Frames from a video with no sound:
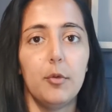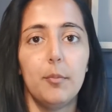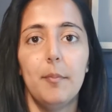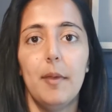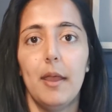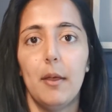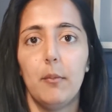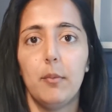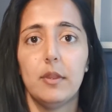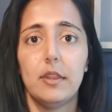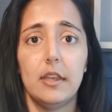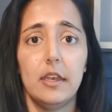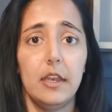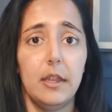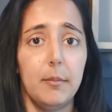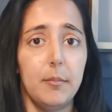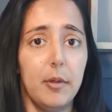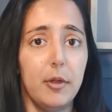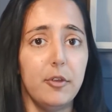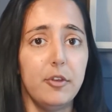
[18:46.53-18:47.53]
met with an
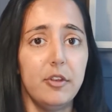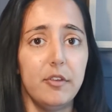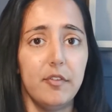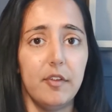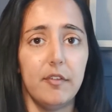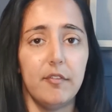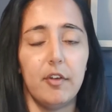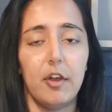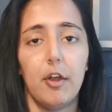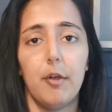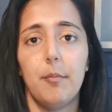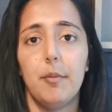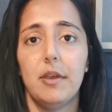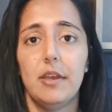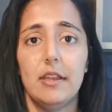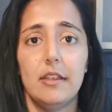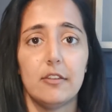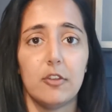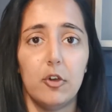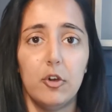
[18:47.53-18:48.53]
emotive
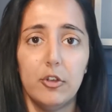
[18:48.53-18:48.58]
environment is a